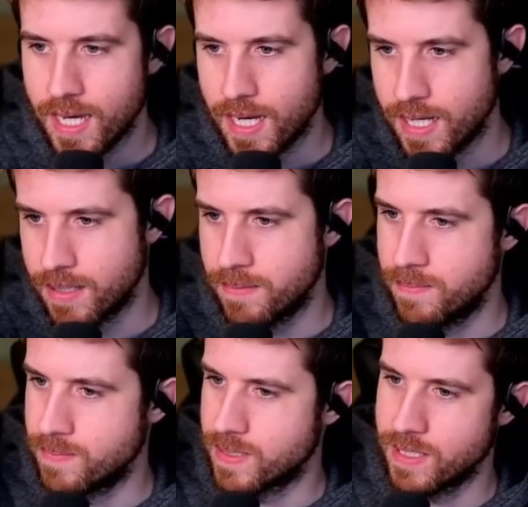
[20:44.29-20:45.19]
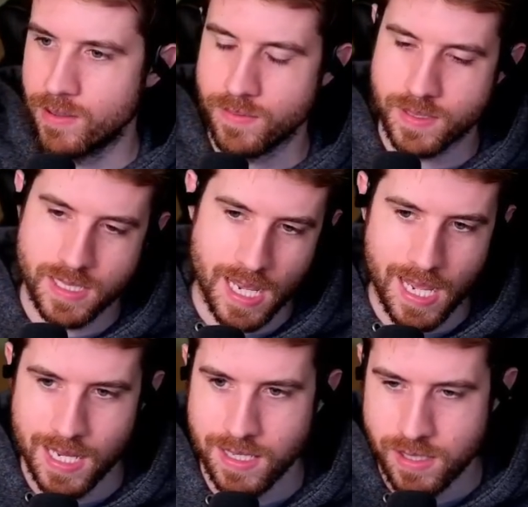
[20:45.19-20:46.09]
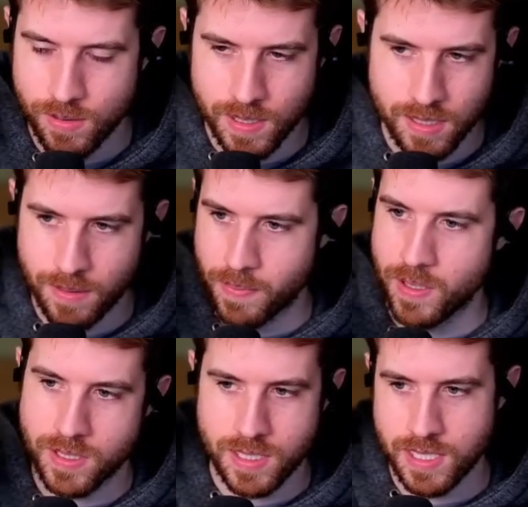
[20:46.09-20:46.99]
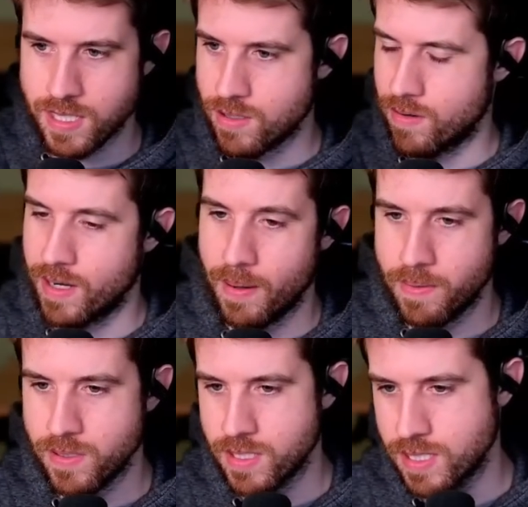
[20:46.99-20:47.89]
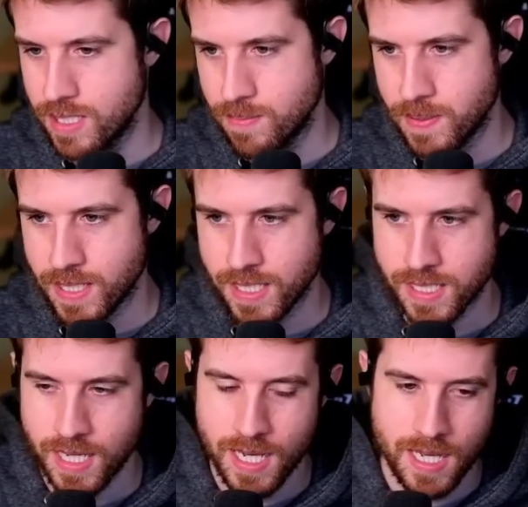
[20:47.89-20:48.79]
saying to either purchase these or not purchase these, because